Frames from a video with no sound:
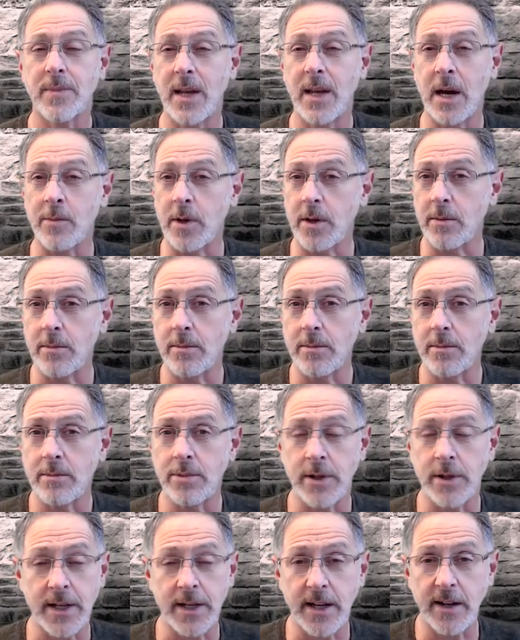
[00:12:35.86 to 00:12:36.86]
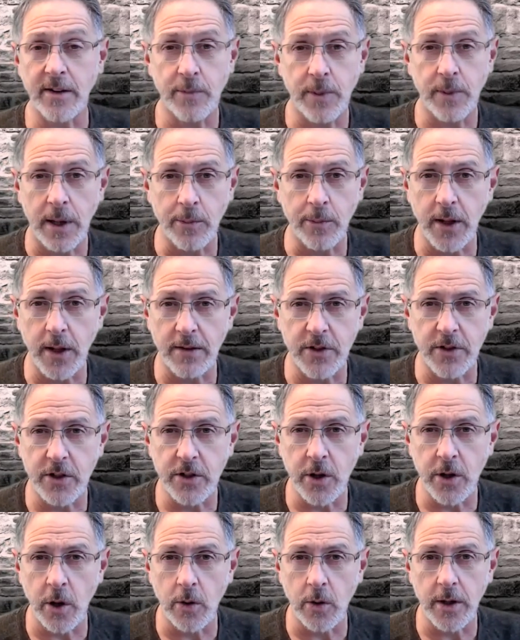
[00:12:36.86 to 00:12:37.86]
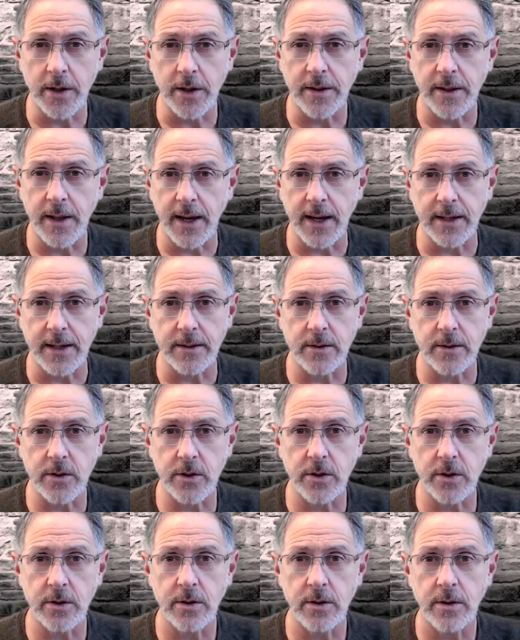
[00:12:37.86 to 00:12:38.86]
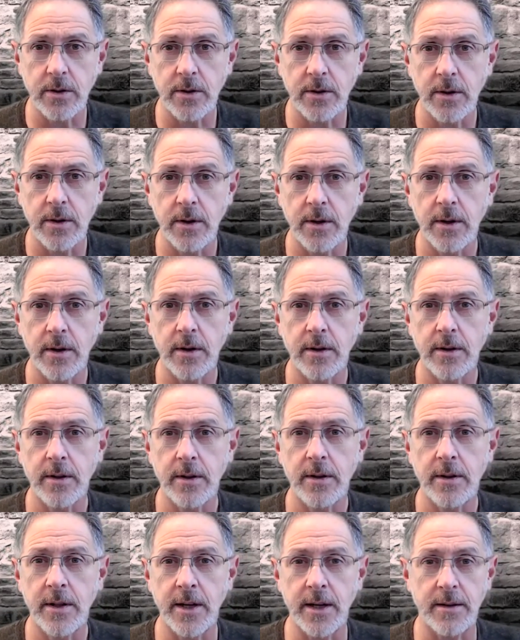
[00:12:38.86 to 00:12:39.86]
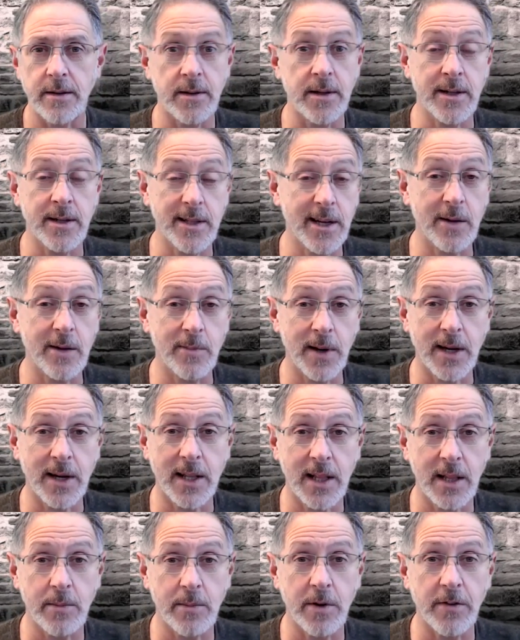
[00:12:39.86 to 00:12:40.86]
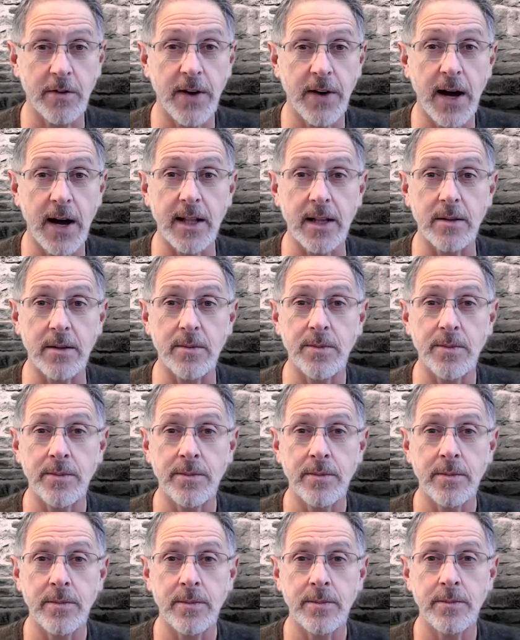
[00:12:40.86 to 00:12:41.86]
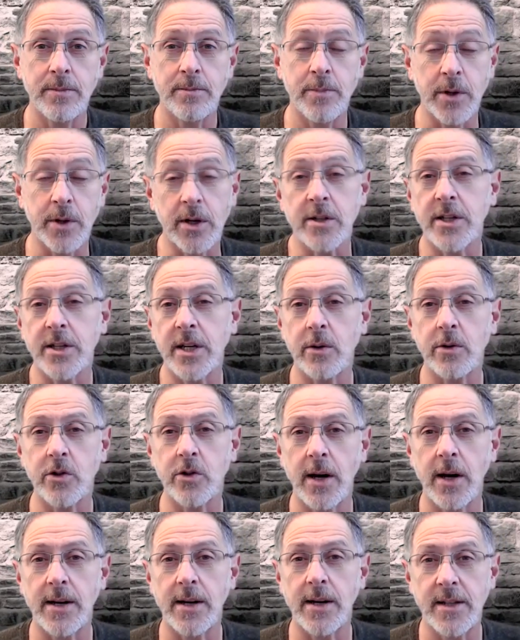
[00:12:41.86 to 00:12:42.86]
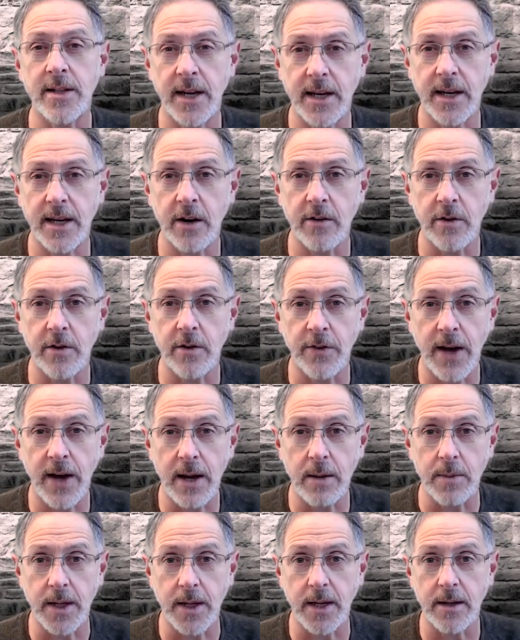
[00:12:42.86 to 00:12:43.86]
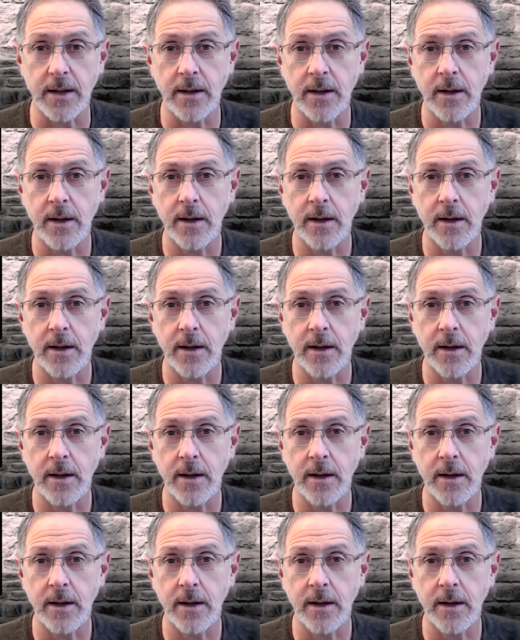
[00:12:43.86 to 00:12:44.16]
I mean, plenty of people have stolen things that ended up making them a felon because they were trying to take care of their family.